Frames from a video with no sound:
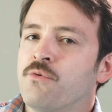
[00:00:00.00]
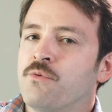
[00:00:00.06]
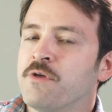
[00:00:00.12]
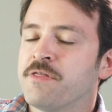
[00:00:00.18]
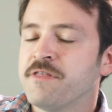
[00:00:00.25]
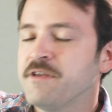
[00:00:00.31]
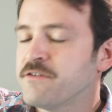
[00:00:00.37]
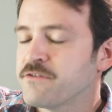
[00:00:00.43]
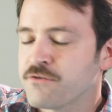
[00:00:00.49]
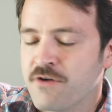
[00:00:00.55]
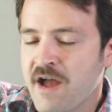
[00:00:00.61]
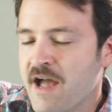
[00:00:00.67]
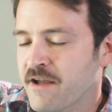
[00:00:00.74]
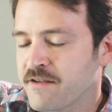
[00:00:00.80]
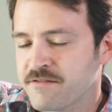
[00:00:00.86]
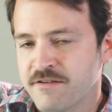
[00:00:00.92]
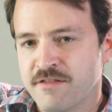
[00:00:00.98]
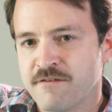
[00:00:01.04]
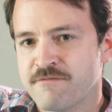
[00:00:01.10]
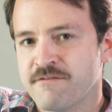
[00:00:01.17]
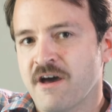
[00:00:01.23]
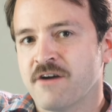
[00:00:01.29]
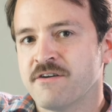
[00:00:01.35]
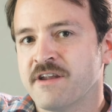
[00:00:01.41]
With these cracks in the
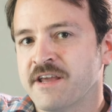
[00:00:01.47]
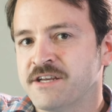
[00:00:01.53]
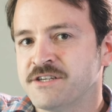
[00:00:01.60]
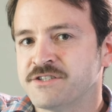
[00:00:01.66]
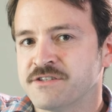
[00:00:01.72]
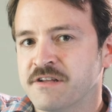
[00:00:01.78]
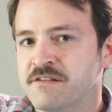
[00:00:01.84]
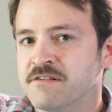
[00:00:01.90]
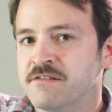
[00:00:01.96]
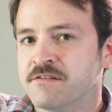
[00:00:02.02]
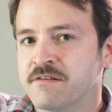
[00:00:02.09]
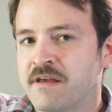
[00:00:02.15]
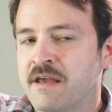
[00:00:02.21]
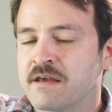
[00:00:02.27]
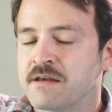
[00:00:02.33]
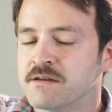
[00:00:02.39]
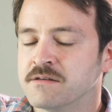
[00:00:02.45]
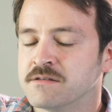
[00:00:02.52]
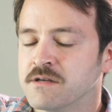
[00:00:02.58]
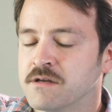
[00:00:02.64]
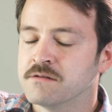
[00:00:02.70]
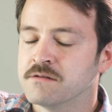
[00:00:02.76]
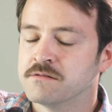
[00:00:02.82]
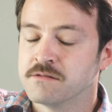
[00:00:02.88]
foundations and
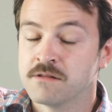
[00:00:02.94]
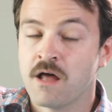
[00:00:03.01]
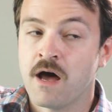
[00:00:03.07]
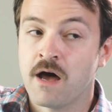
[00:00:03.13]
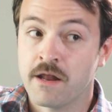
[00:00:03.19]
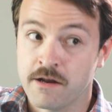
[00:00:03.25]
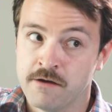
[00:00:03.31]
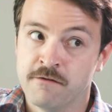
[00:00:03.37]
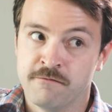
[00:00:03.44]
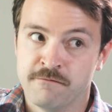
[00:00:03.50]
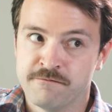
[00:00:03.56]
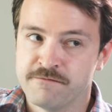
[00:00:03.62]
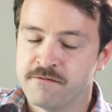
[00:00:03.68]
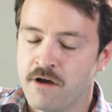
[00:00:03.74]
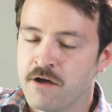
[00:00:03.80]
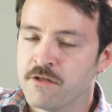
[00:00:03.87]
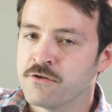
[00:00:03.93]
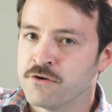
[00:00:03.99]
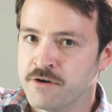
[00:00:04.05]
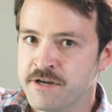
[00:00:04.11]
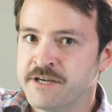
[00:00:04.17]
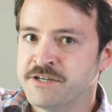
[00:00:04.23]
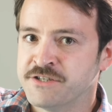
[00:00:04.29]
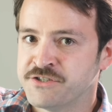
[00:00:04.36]
lot of other
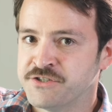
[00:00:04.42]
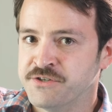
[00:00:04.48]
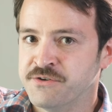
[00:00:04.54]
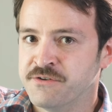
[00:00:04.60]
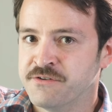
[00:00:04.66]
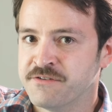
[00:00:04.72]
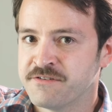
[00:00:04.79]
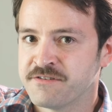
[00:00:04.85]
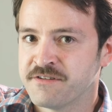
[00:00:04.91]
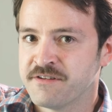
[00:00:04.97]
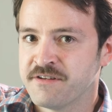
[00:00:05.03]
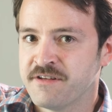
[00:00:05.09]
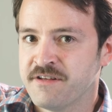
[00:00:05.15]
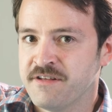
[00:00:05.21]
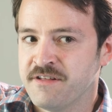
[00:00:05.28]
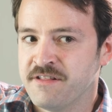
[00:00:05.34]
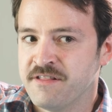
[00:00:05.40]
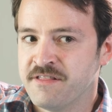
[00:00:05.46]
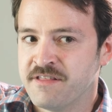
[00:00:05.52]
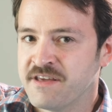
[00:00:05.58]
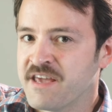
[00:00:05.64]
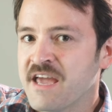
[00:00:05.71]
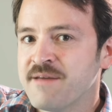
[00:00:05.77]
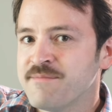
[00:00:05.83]
issues,
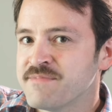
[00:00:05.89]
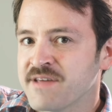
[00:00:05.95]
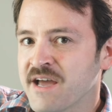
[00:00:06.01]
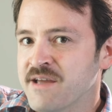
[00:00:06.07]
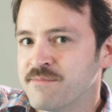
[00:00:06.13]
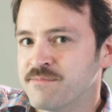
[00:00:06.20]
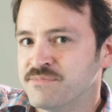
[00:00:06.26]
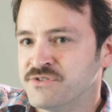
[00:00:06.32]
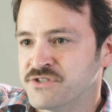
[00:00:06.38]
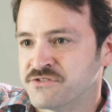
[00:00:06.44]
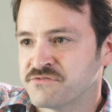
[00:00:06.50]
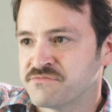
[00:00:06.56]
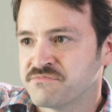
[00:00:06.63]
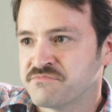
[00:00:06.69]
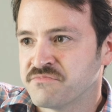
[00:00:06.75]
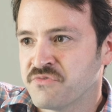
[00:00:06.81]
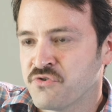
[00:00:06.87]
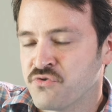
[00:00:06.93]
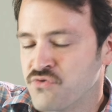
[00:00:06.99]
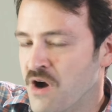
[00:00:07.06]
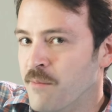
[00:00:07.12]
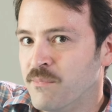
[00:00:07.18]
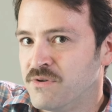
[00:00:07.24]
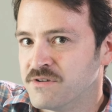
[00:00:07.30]
the game type just
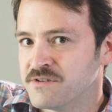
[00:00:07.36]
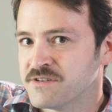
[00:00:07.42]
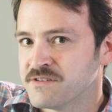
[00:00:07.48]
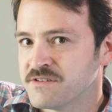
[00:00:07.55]
crumbled.